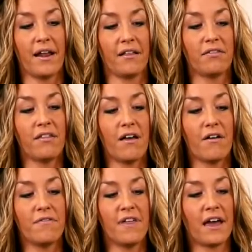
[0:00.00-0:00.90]
I
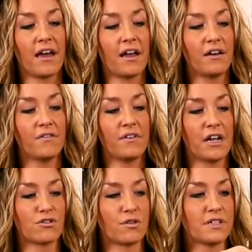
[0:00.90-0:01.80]
love that kind of
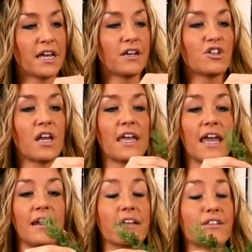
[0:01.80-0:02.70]
natural touch.
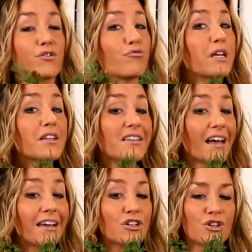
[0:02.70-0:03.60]
Again, it's a real
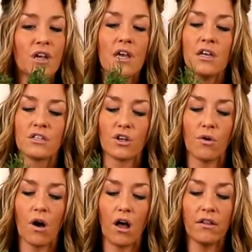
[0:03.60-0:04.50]
touch.
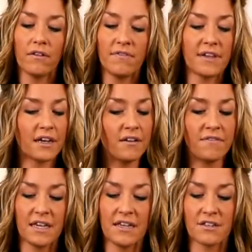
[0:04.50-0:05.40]
So none of
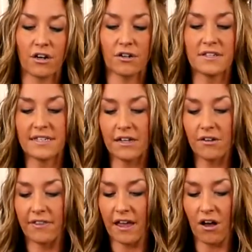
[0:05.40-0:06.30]
these are silk.
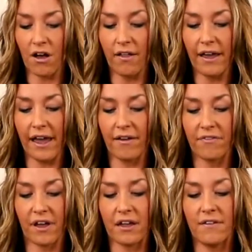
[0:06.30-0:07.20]
They all
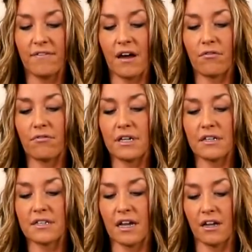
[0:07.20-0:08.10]
have kind of that
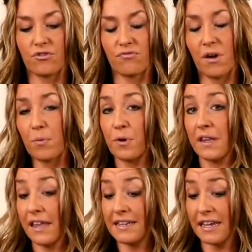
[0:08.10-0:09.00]
real touch, rubbery
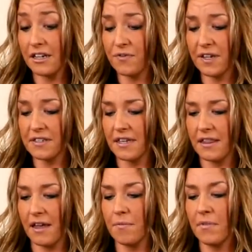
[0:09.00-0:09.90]
latex feel to
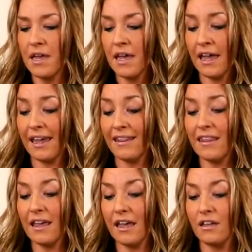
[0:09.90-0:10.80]
them. And
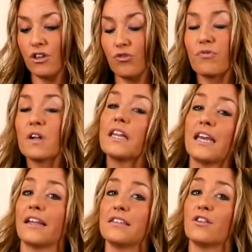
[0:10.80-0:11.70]
you really
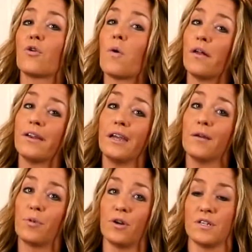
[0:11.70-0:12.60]
can see the quality
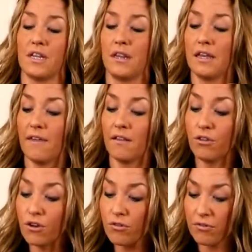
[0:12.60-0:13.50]
in person. Like, they
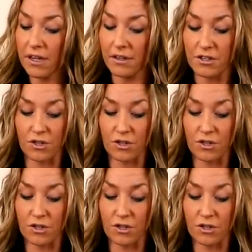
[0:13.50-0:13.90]
look real.